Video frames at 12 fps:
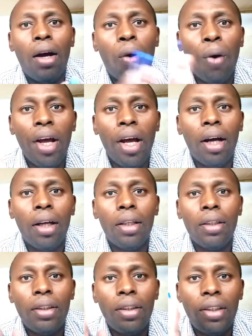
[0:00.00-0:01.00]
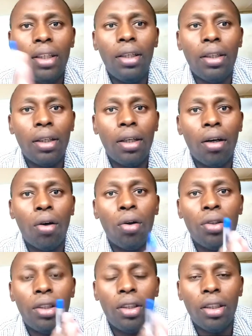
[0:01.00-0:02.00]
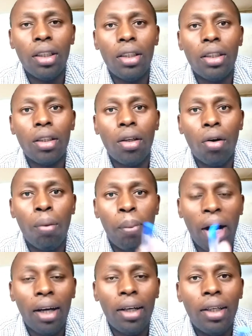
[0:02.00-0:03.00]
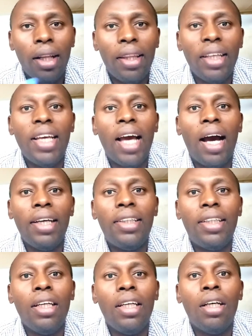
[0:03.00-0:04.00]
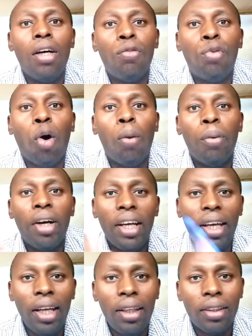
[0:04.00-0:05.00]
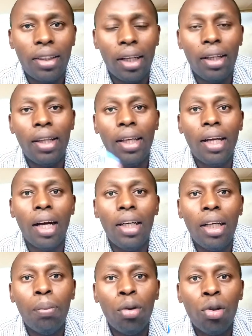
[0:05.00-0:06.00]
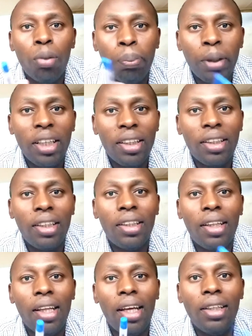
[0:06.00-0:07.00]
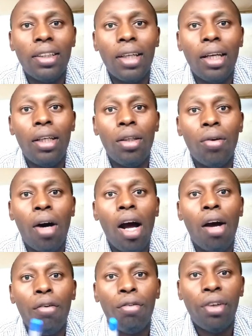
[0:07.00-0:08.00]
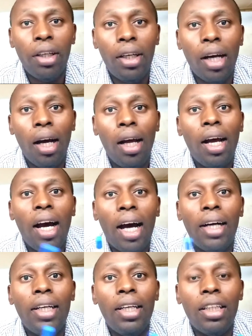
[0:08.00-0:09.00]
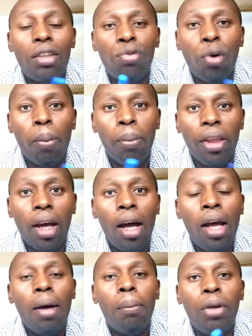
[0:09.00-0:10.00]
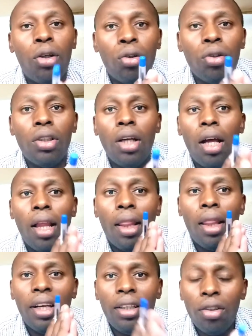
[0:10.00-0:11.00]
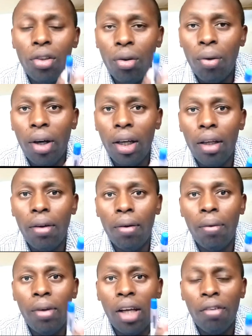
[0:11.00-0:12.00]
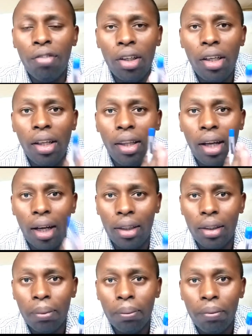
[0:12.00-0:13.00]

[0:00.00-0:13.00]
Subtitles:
where chick or chickens or bird they are eating from inside. They can able to penetrate inside your feeder and eat from there. Because the reason why we avoid that,